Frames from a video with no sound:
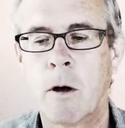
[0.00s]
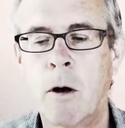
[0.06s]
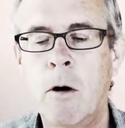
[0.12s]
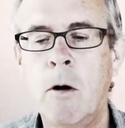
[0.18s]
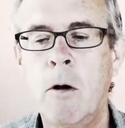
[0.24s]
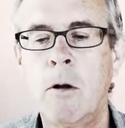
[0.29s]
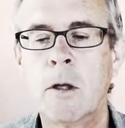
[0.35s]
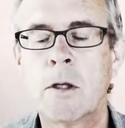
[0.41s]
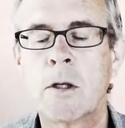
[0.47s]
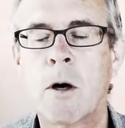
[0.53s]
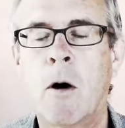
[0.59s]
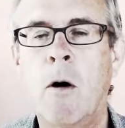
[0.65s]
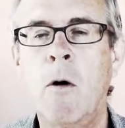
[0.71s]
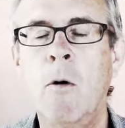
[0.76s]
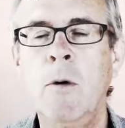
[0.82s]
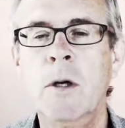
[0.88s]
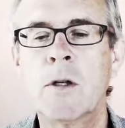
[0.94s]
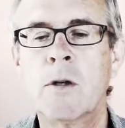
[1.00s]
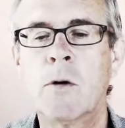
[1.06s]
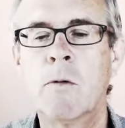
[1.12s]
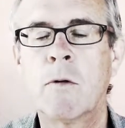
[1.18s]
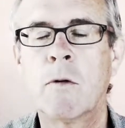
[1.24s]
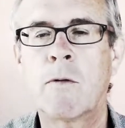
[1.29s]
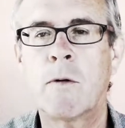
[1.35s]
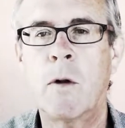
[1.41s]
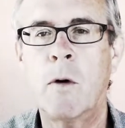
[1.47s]
All is always
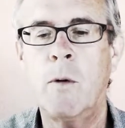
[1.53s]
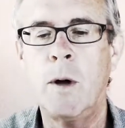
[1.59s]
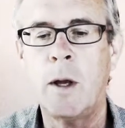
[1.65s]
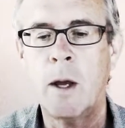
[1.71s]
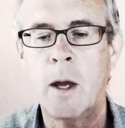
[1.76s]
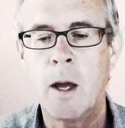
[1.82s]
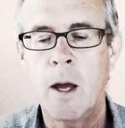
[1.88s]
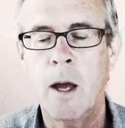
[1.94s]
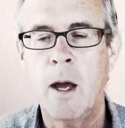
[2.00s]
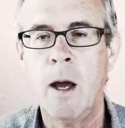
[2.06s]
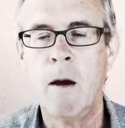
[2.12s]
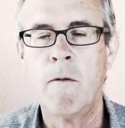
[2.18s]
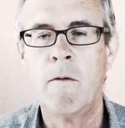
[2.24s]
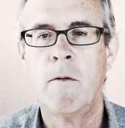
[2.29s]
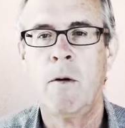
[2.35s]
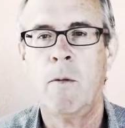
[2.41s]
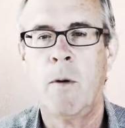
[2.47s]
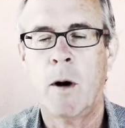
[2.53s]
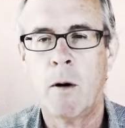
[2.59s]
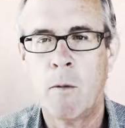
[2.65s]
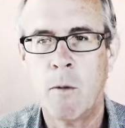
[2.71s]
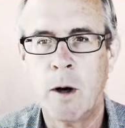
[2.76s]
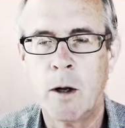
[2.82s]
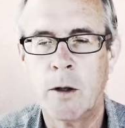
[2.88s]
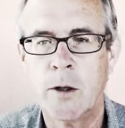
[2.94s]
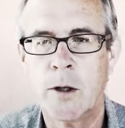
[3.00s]
overflowing, everywhere
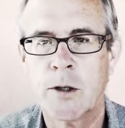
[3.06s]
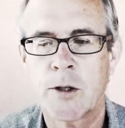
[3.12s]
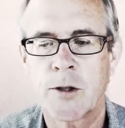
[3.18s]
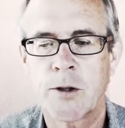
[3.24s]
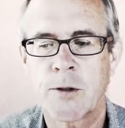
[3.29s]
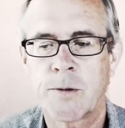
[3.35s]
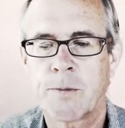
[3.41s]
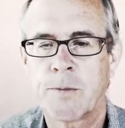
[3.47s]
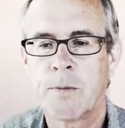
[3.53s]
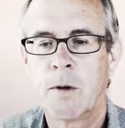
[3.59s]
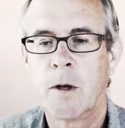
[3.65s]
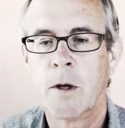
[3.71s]
wellness.